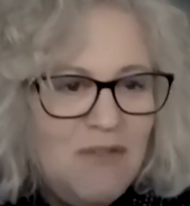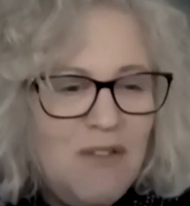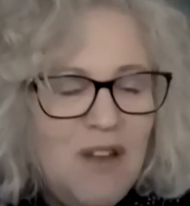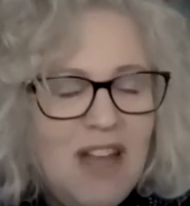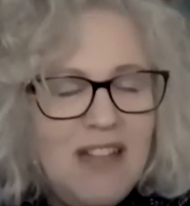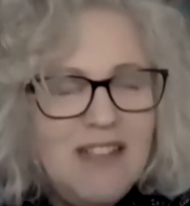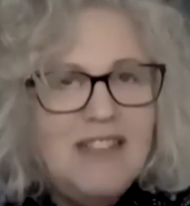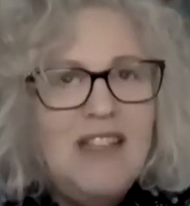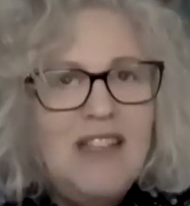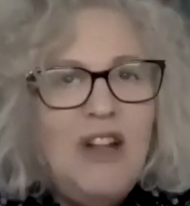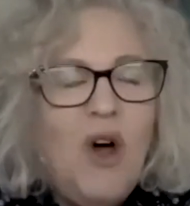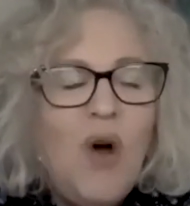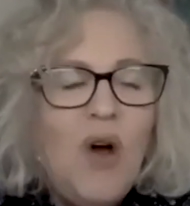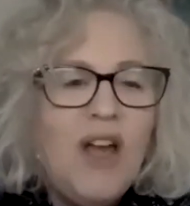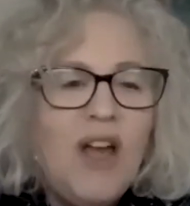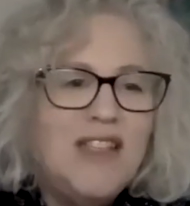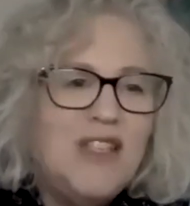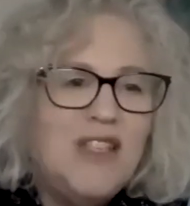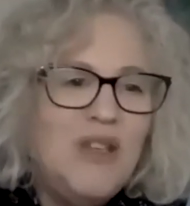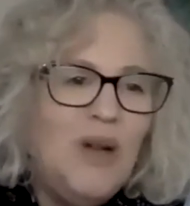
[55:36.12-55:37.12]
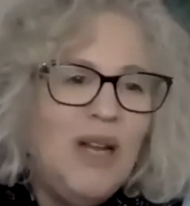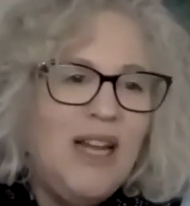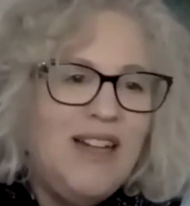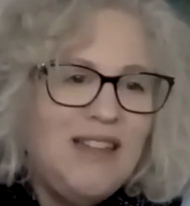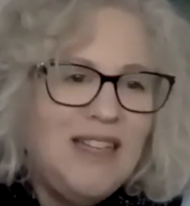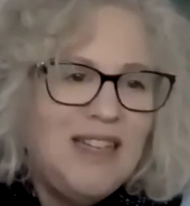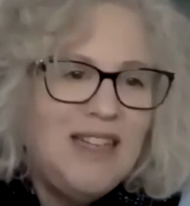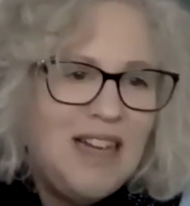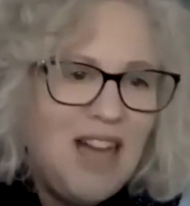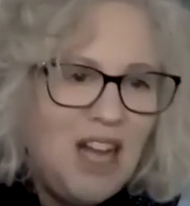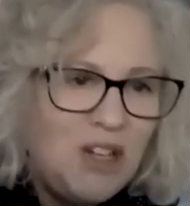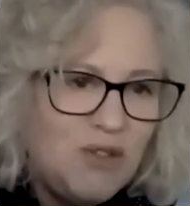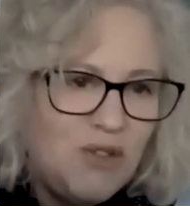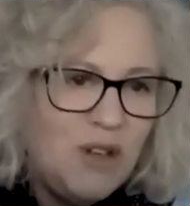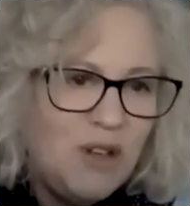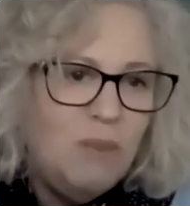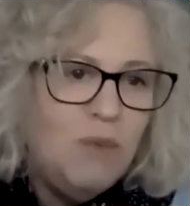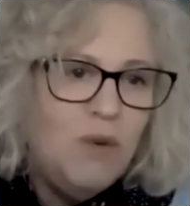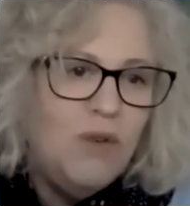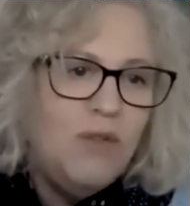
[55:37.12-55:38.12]
As long as you let the
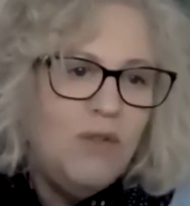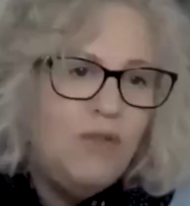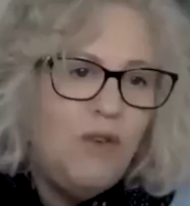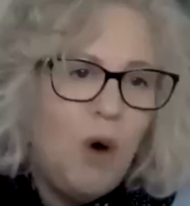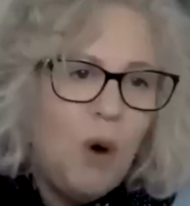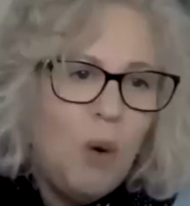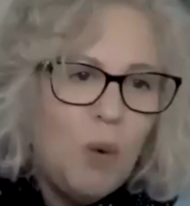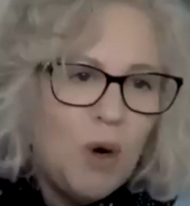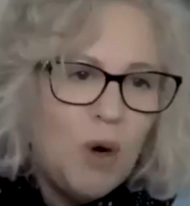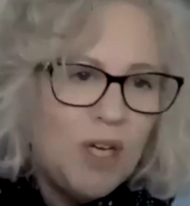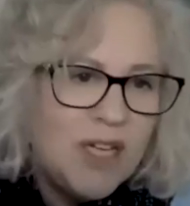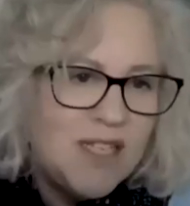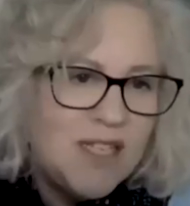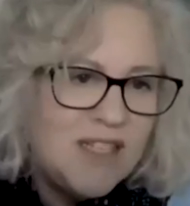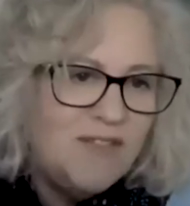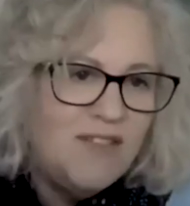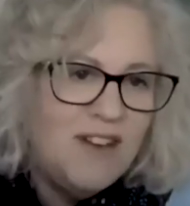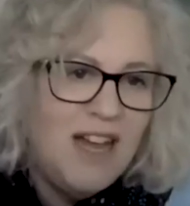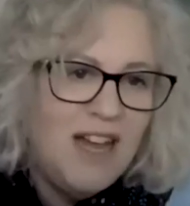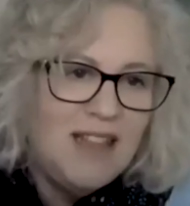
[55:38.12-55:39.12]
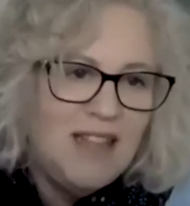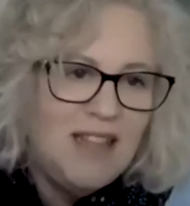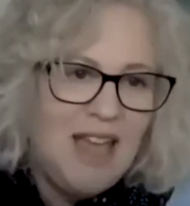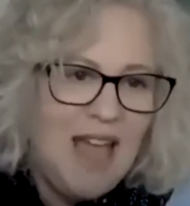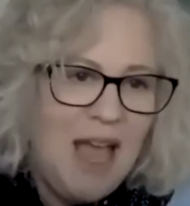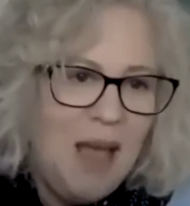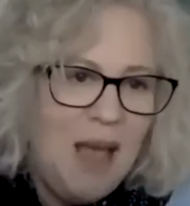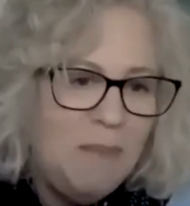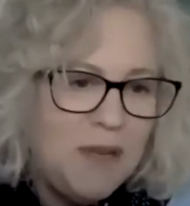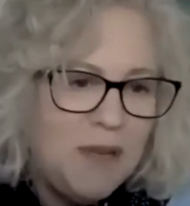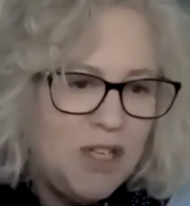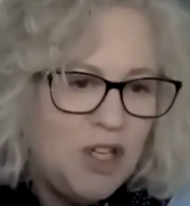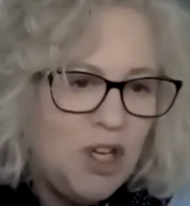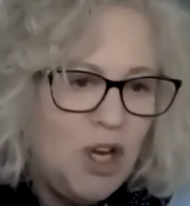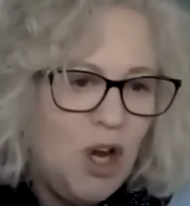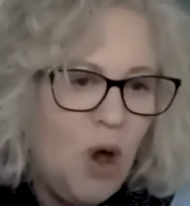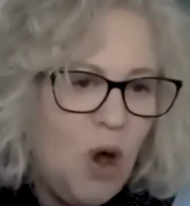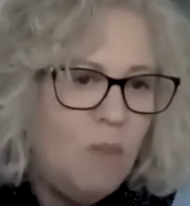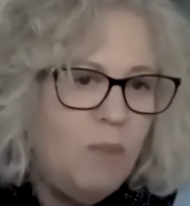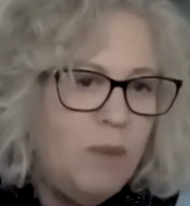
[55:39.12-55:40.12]
country move forward as if nothing happened,
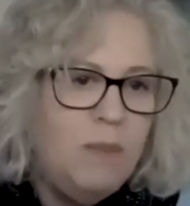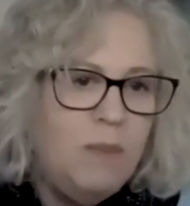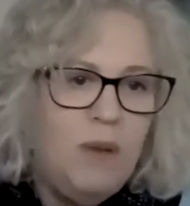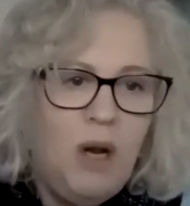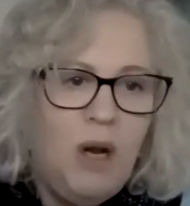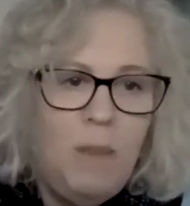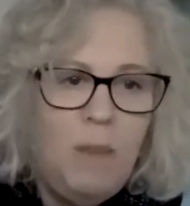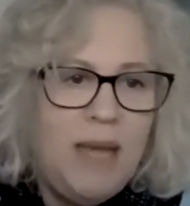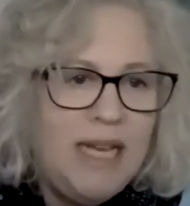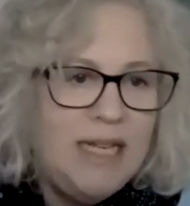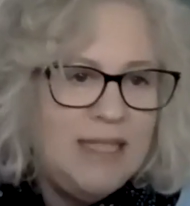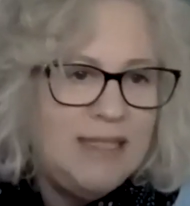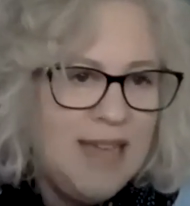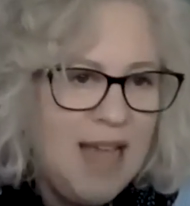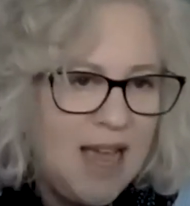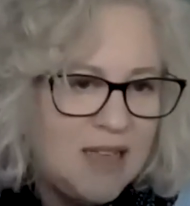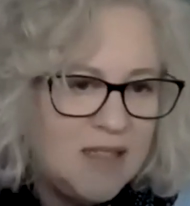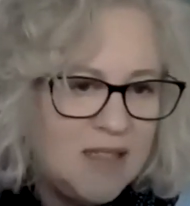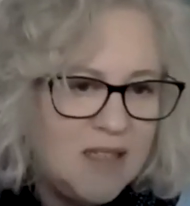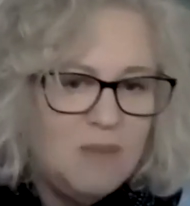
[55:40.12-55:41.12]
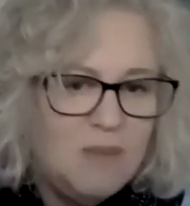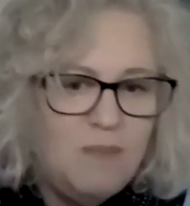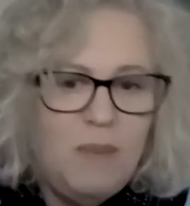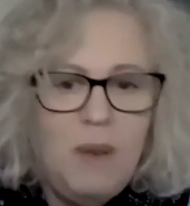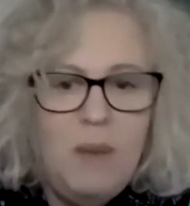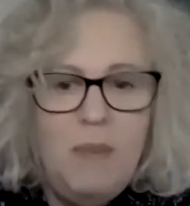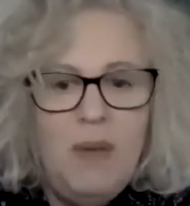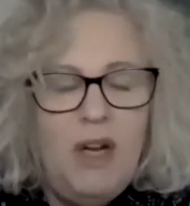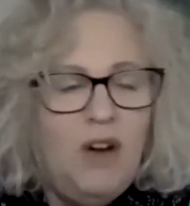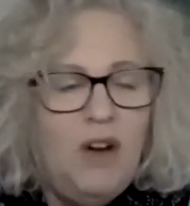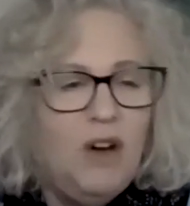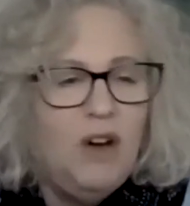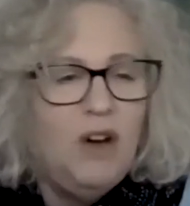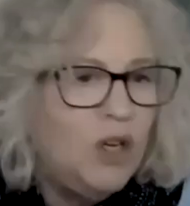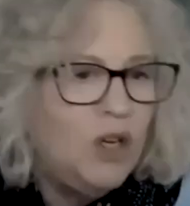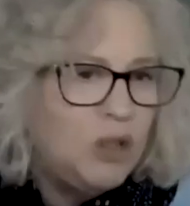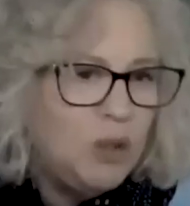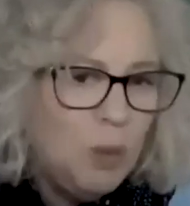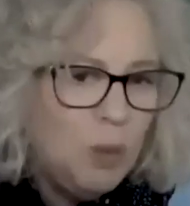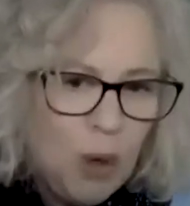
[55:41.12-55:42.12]
people are paying taxes, people are
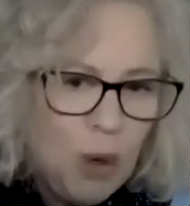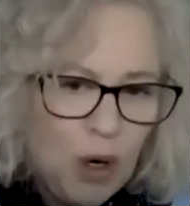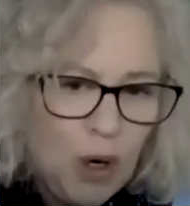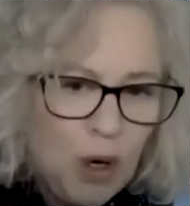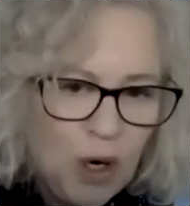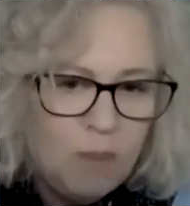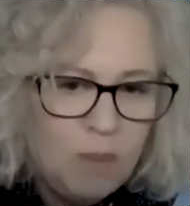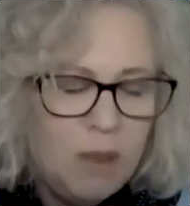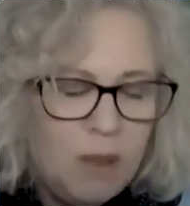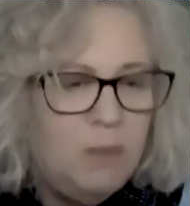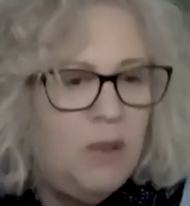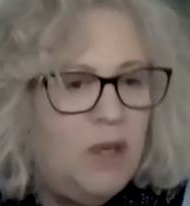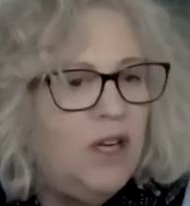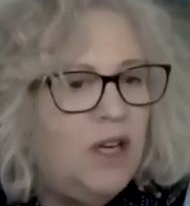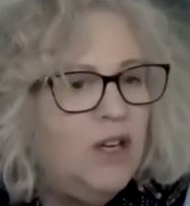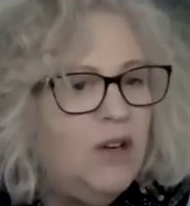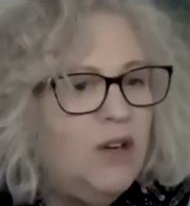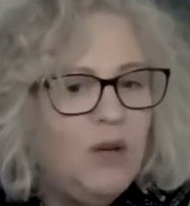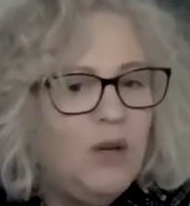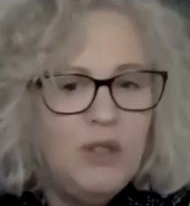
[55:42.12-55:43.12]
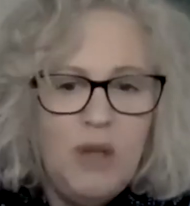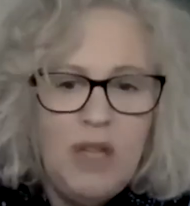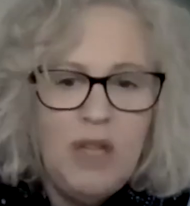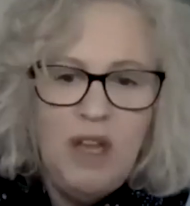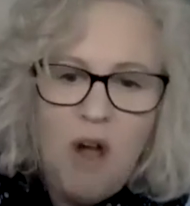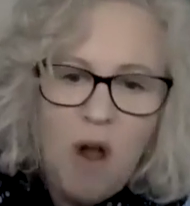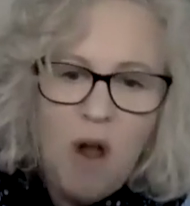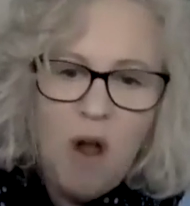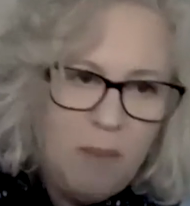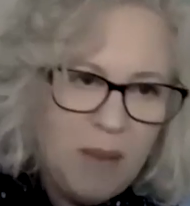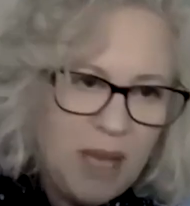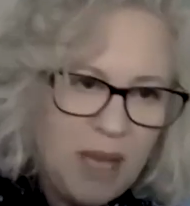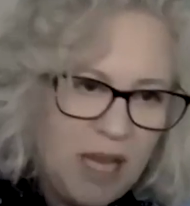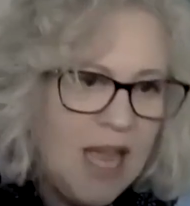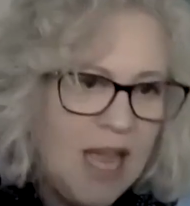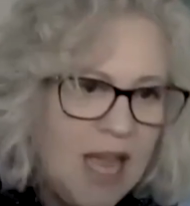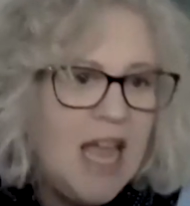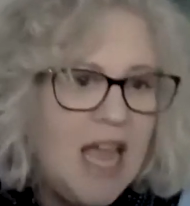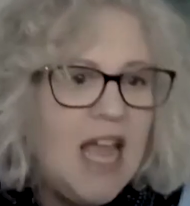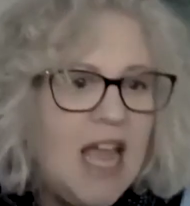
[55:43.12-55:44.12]
going to work, people are going to the army.